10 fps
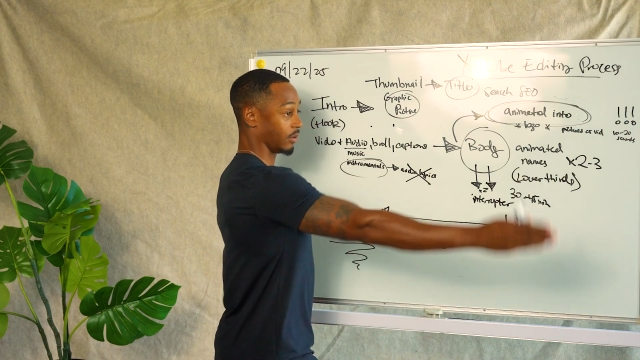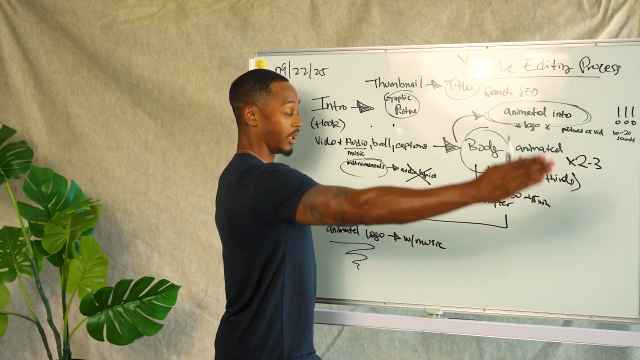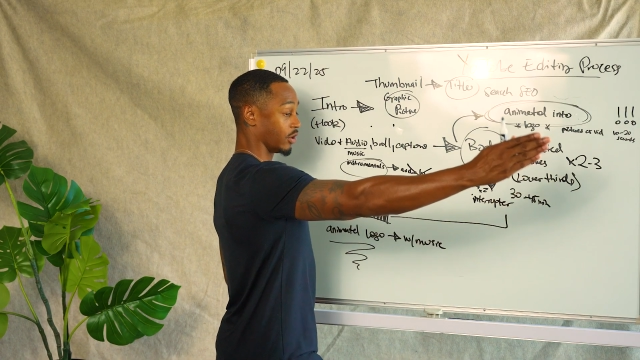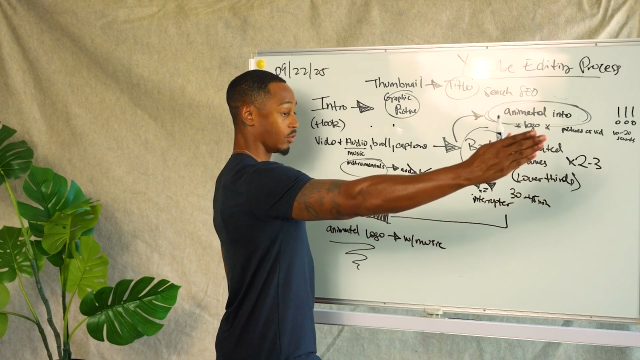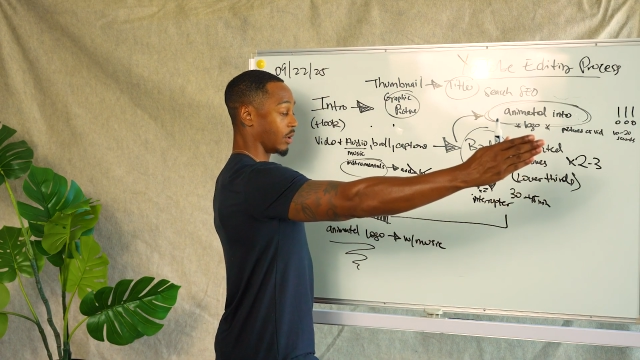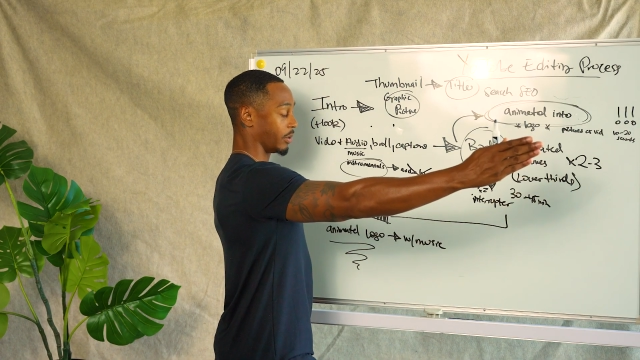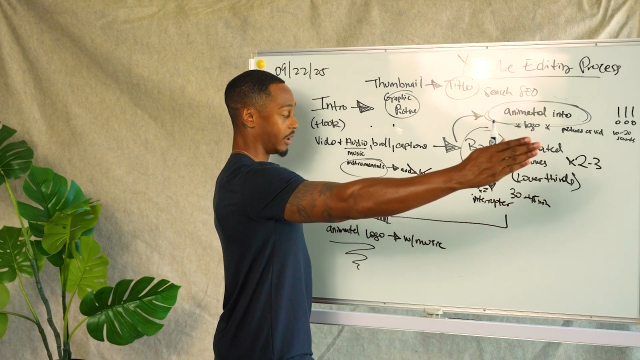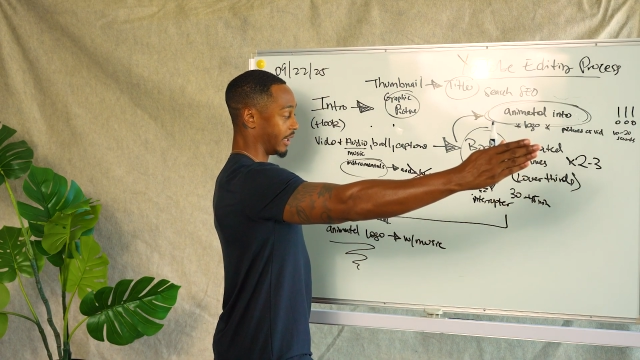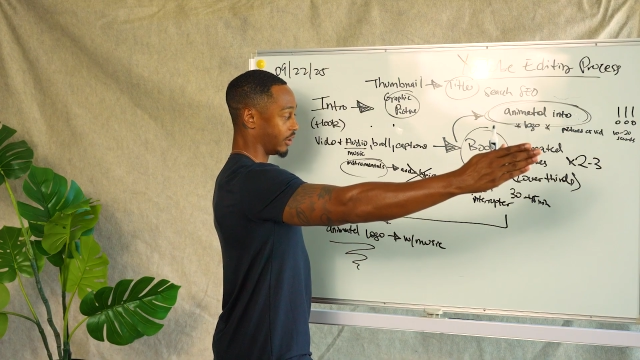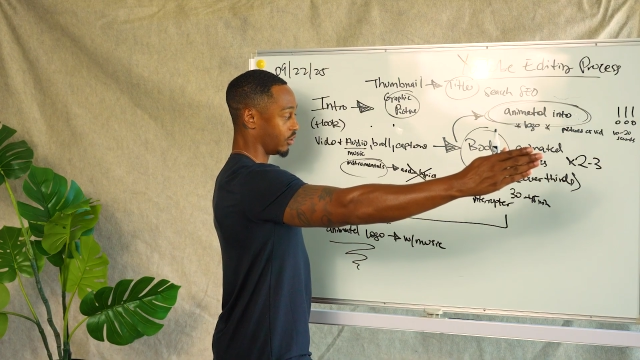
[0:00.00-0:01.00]
interrupter
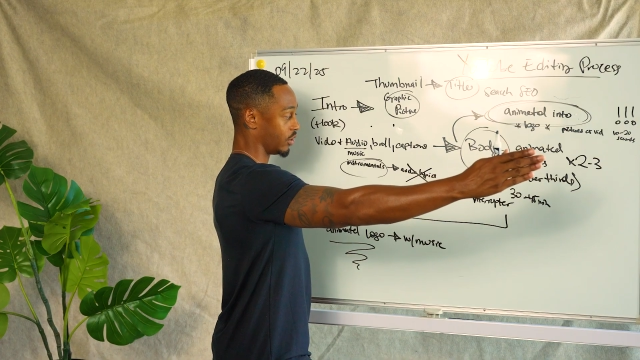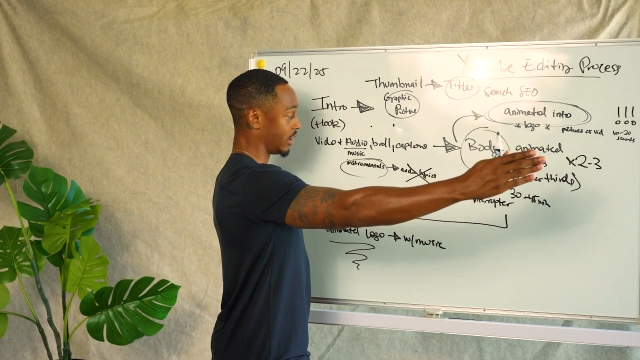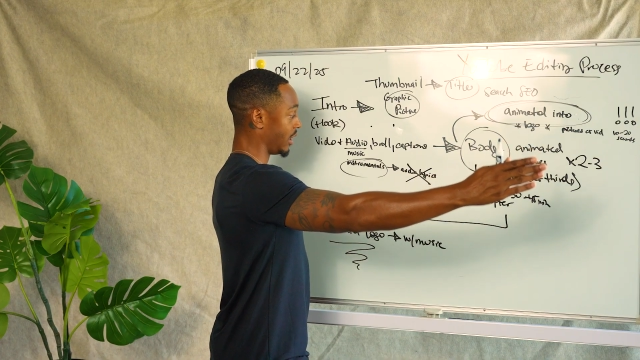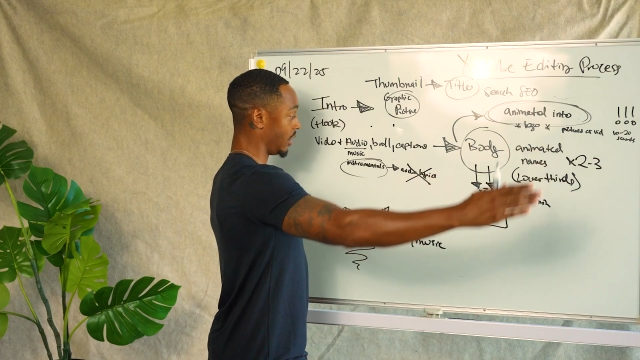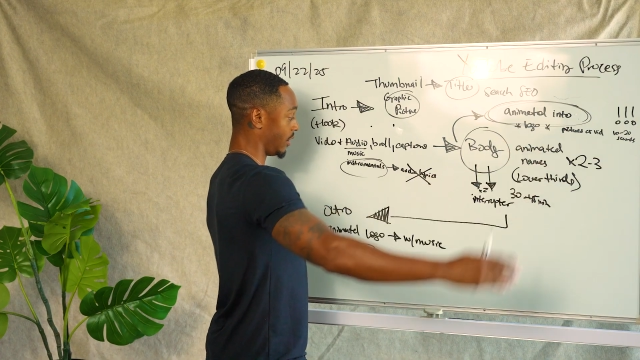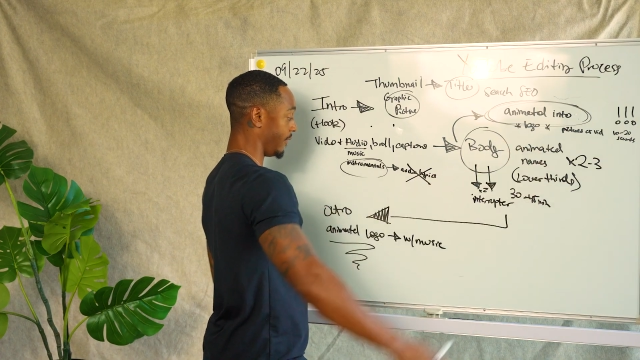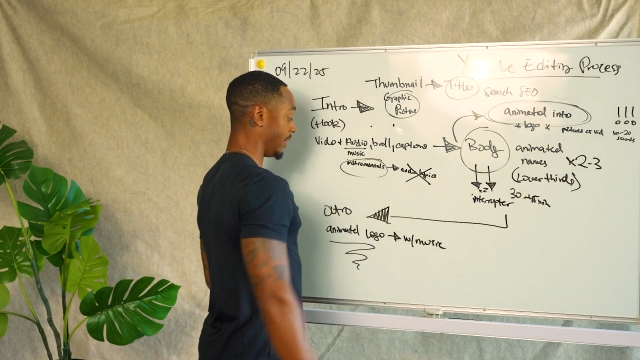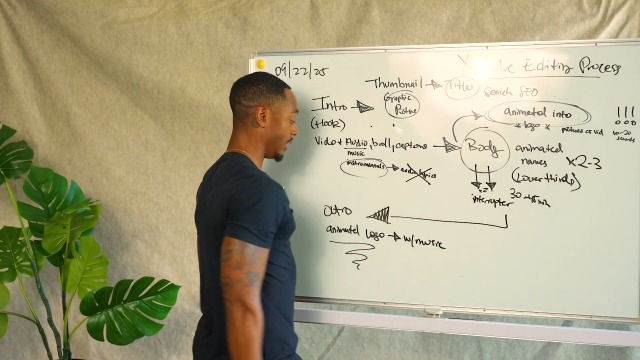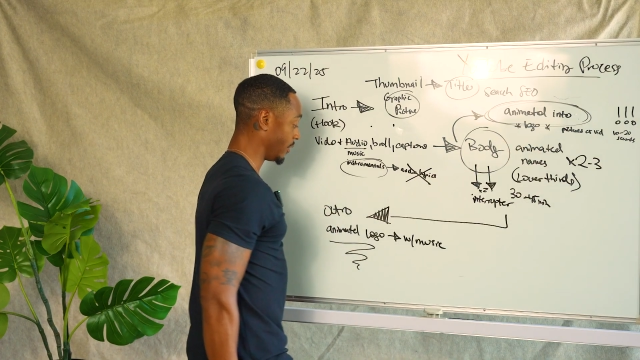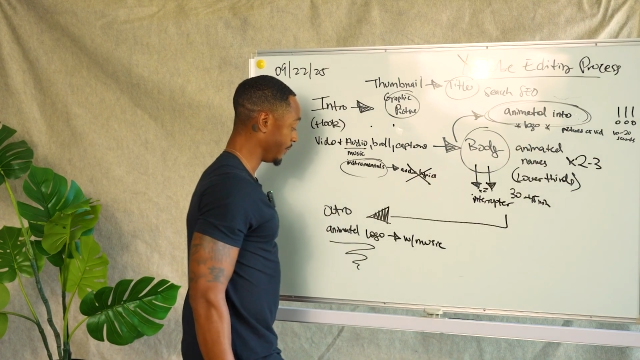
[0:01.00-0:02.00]
to get you to the end of the
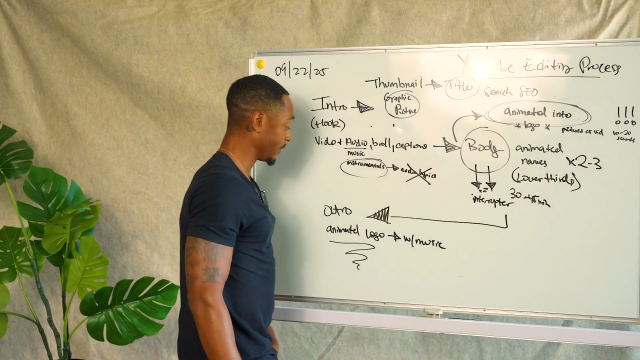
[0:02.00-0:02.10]
video.